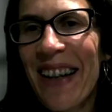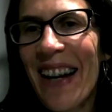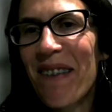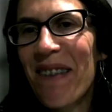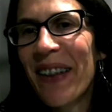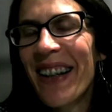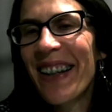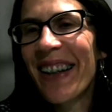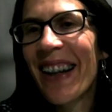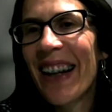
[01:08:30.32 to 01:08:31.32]
David.
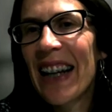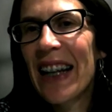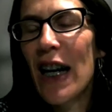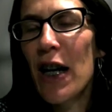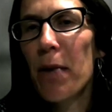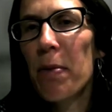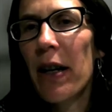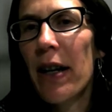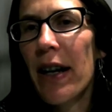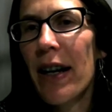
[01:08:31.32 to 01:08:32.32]
Gary, I'm
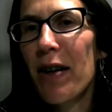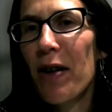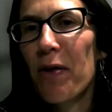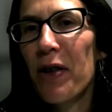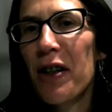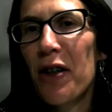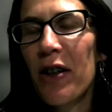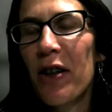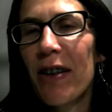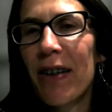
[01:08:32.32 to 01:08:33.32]
going to hand over to
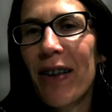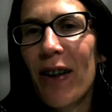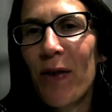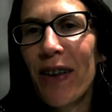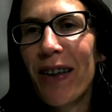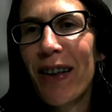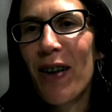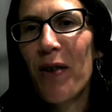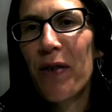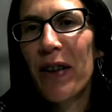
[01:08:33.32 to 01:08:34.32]
you because obviously
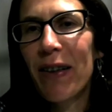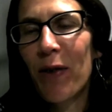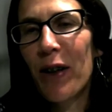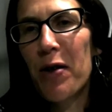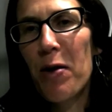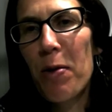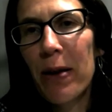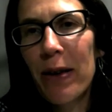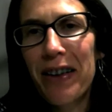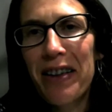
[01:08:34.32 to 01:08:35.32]
COVID is very
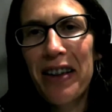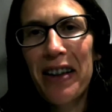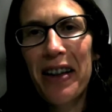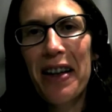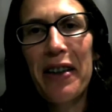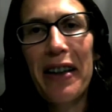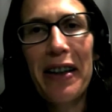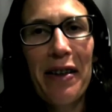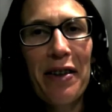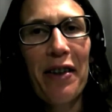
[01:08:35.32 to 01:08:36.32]
topical, isn't it,
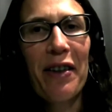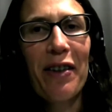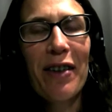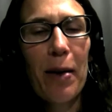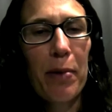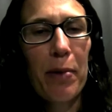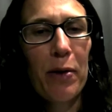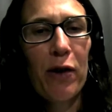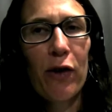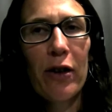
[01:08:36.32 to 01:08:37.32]
currently? So there's a couple of
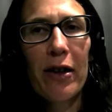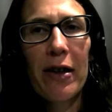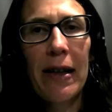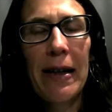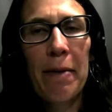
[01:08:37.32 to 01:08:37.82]
questions.